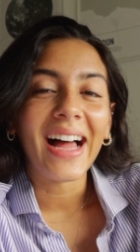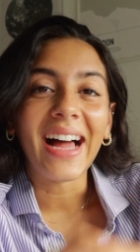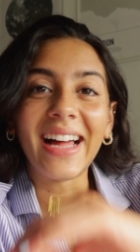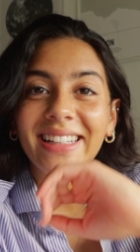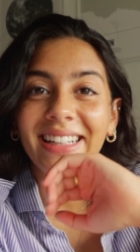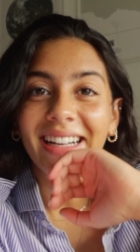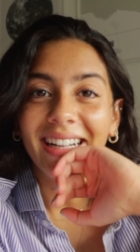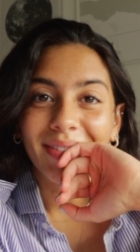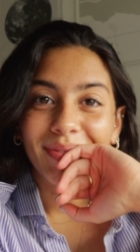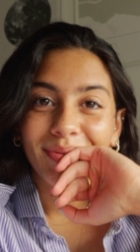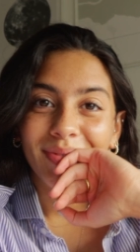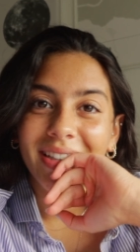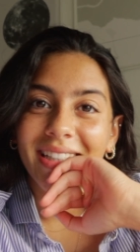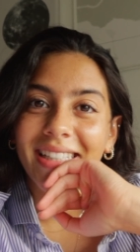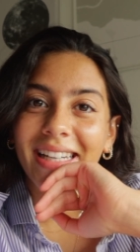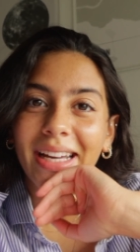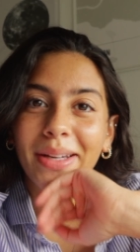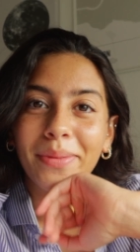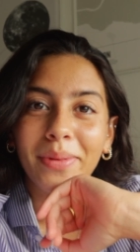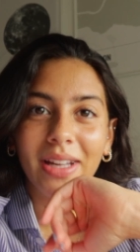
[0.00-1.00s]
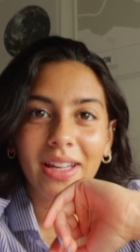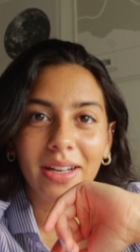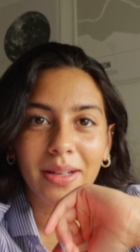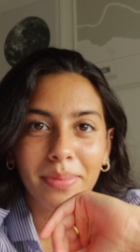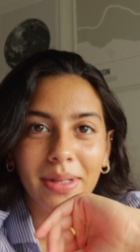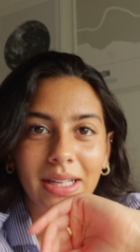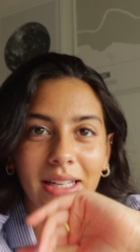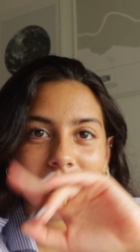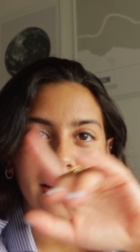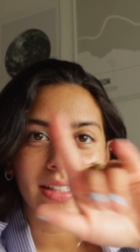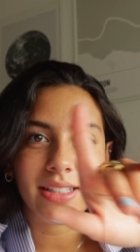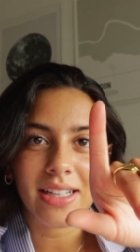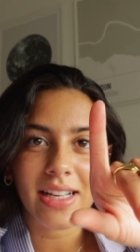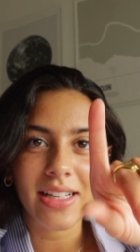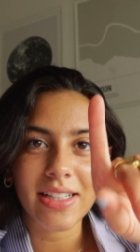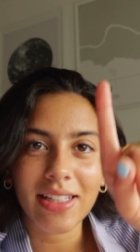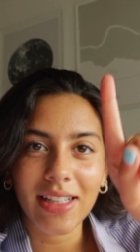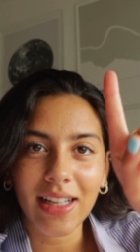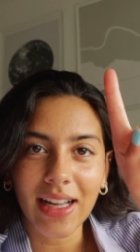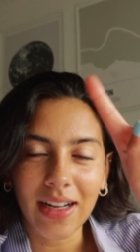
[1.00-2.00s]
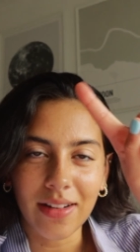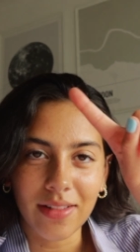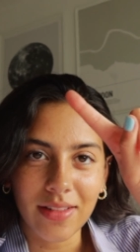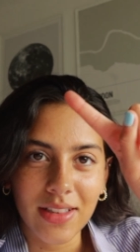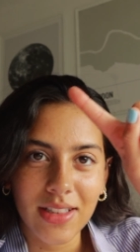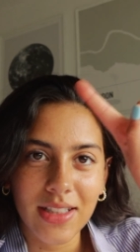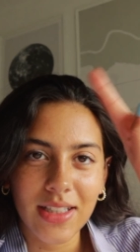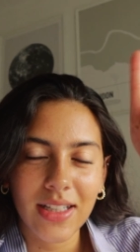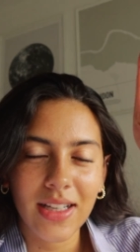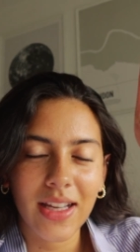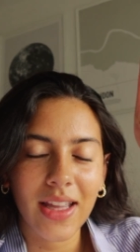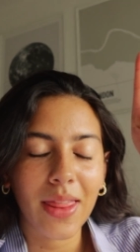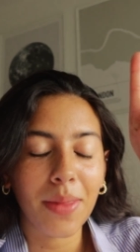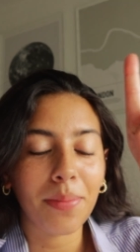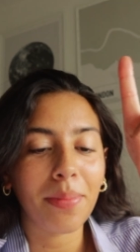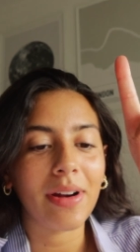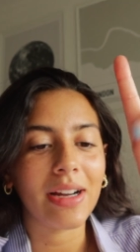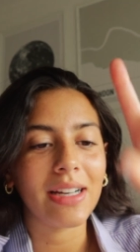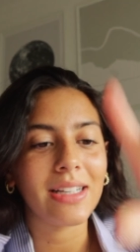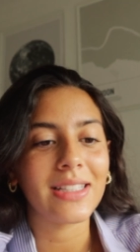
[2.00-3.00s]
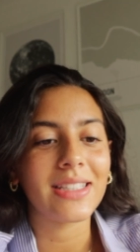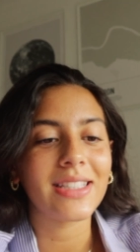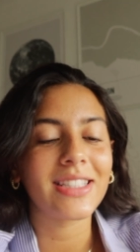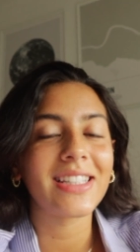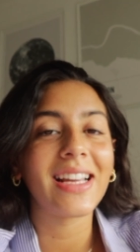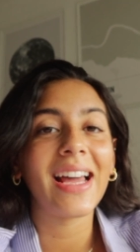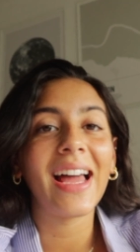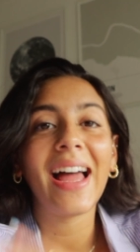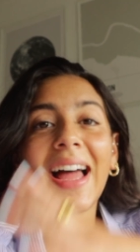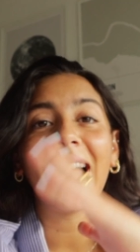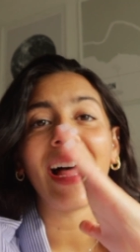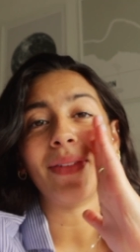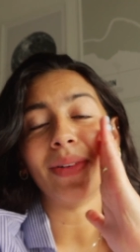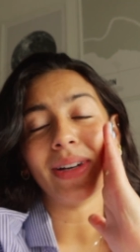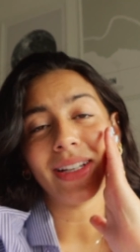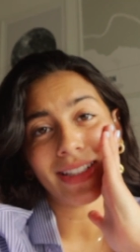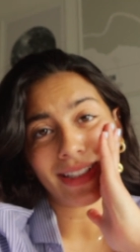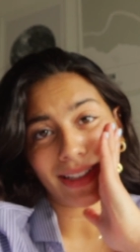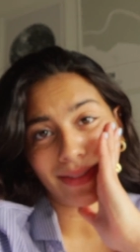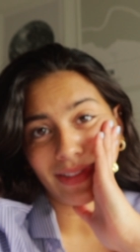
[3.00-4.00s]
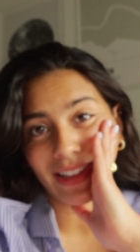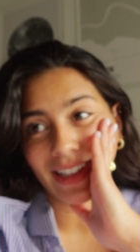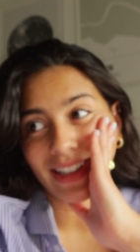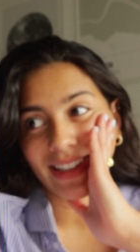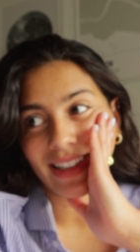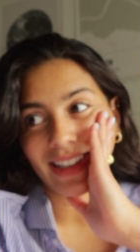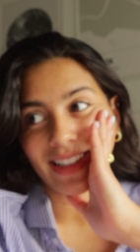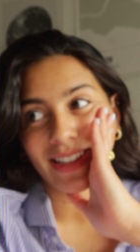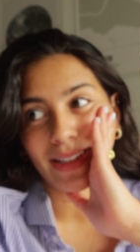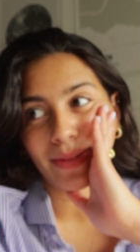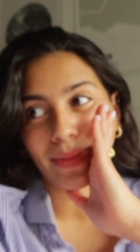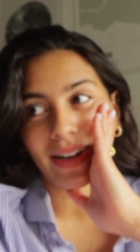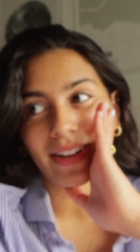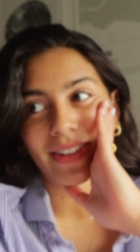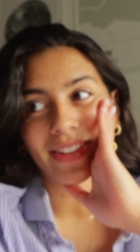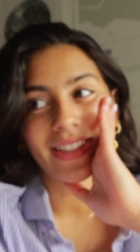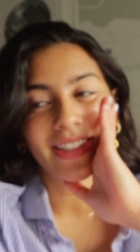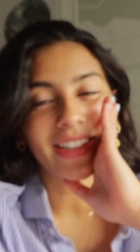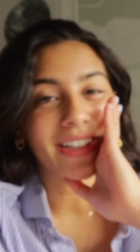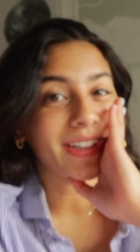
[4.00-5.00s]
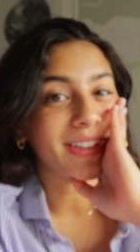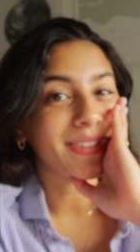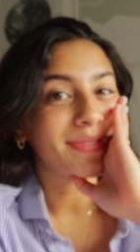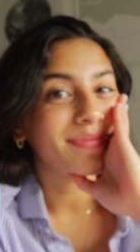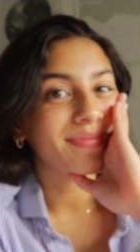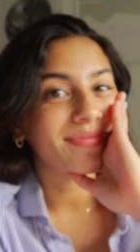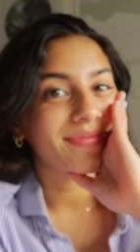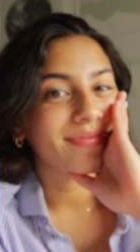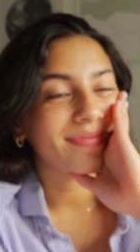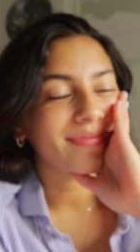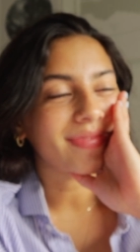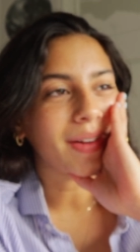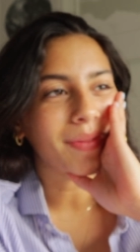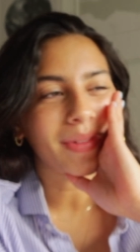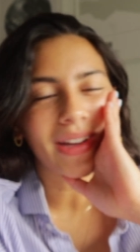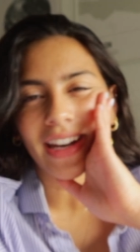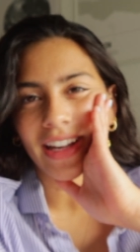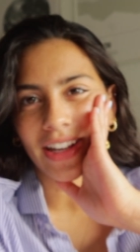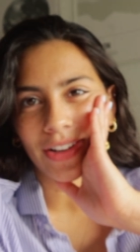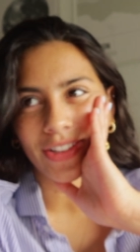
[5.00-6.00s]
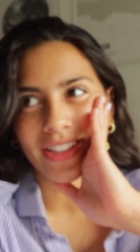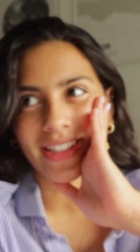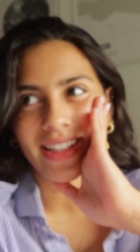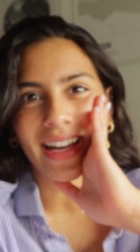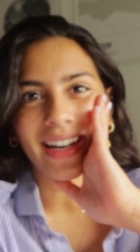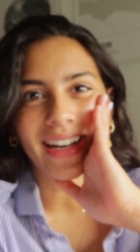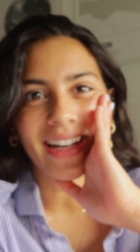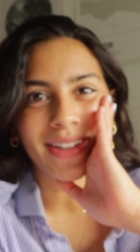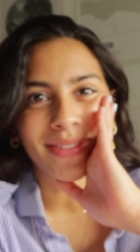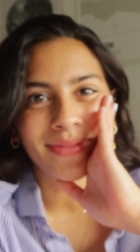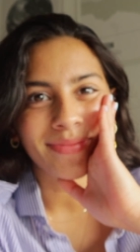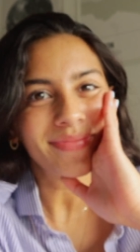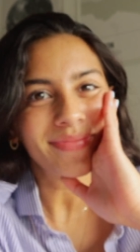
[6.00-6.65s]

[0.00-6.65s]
And yeah, today we're gonna be changing out the prints, which I'm really excited about. So I'm gonna get onto that now.